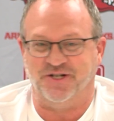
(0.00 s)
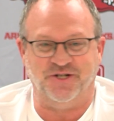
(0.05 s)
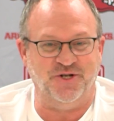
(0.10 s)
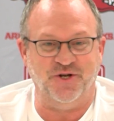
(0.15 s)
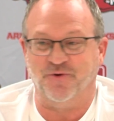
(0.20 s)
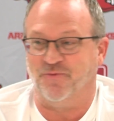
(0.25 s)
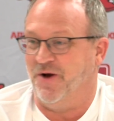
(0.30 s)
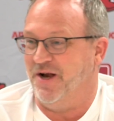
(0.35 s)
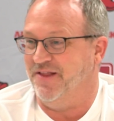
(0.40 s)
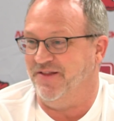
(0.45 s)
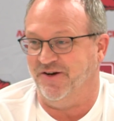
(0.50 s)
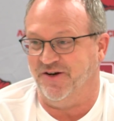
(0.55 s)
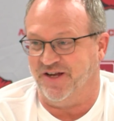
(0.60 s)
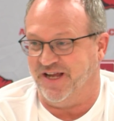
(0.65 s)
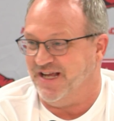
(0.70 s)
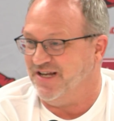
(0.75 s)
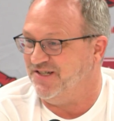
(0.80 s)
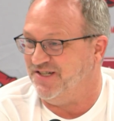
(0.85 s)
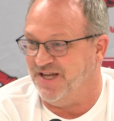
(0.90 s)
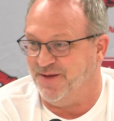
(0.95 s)
Because you can run in there and
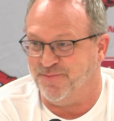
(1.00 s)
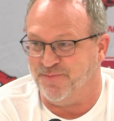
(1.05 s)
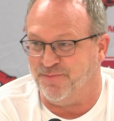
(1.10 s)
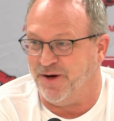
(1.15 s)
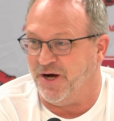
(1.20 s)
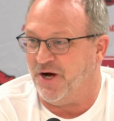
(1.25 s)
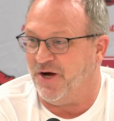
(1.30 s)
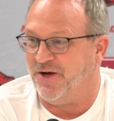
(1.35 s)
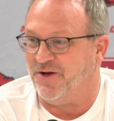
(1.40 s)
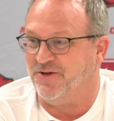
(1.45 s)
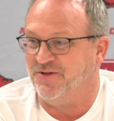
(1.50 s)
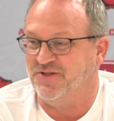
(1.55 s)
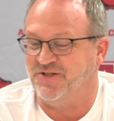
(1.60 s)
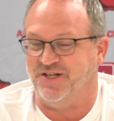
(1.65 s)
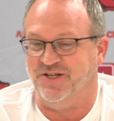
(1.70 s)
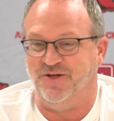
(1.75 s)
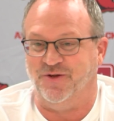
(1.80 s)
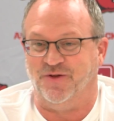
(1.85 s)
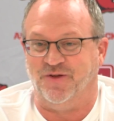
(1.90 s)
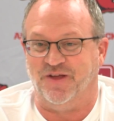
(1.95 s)
get tip balls
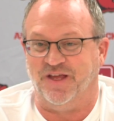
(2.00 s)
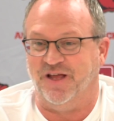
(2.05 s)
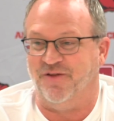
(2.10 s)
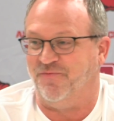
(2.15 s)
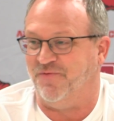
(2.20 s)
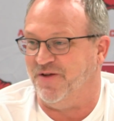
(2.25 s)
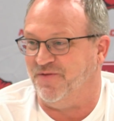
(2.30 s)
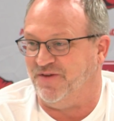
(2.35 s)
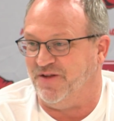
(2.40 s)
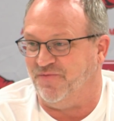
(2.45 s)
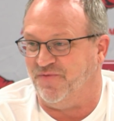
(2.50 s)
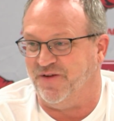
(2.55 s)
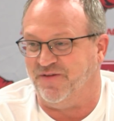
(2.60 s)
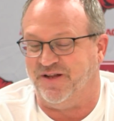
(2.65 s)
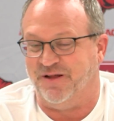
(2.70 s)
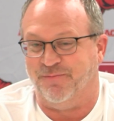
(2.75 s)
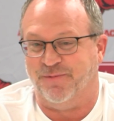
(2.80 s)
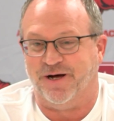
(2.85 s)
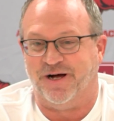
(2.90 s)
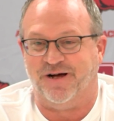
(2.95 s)
and you can get
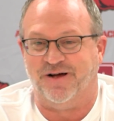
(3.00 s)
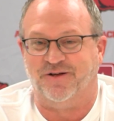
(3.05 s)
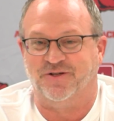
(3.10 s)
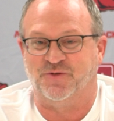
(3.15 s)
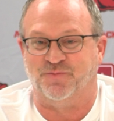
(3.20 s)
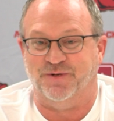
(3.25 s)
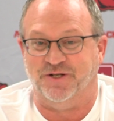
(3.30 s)
50-50 balls.